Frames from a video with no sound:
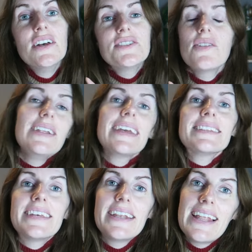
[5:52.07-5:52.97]
So
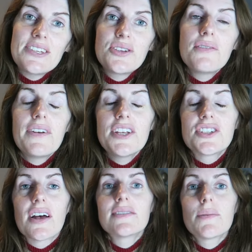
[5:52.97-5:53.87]
LinkedIn lets you
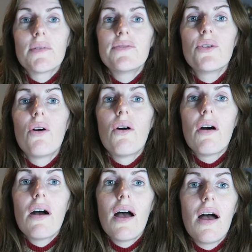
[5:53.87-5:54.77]
feature some of
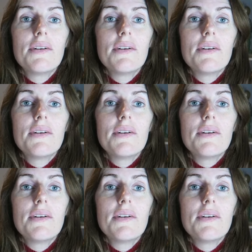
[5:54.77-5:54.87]
your